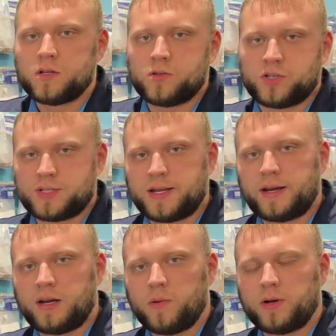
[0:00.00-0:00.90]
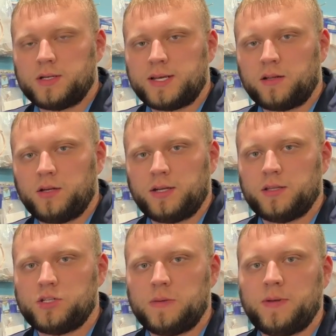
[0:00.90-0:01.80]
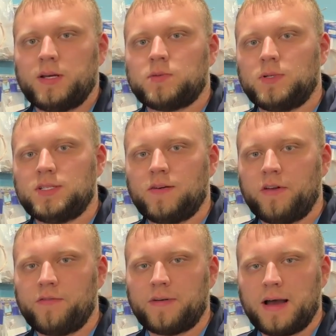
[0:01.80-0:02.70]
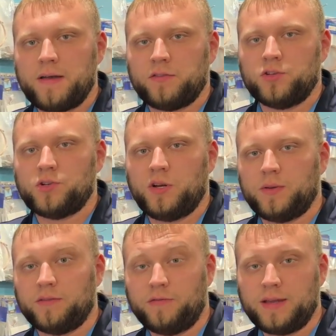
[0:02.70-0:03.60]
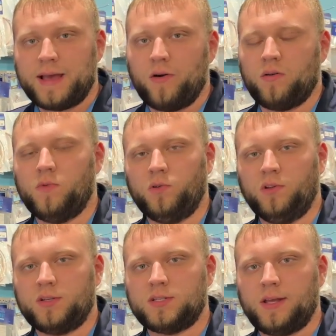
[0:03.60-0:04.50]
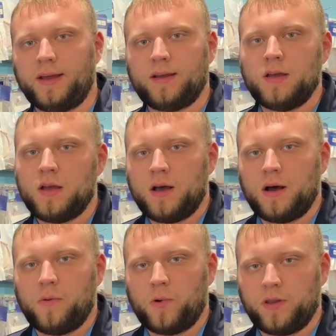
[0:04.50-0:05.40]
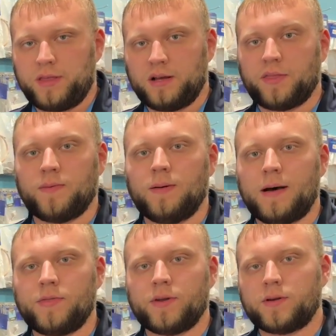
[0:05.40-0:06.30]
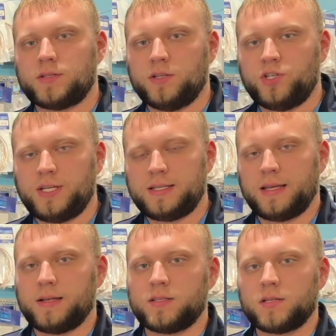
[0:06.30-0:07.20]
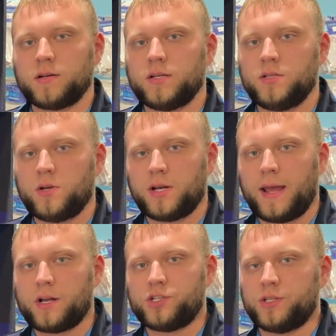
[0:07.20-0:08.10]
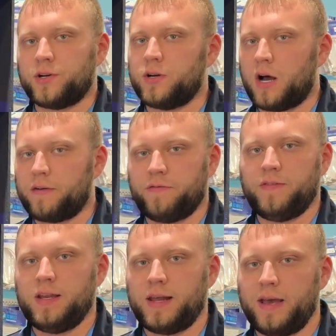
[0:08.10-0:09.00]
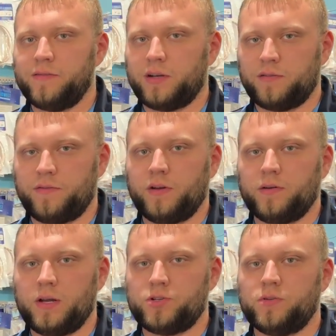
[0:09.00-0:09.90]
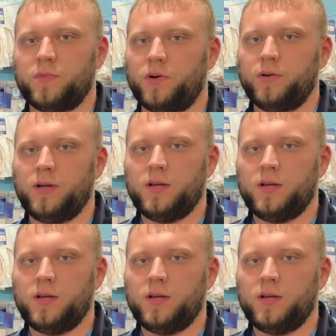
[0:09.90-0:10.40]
In just a second here, we're going to take a look at the G P S one seventy-five and show you what the VCalc mode looks like. Uh, one thing I'll throw out there is the G T N series, you can actually turn off V NAV in configuration mode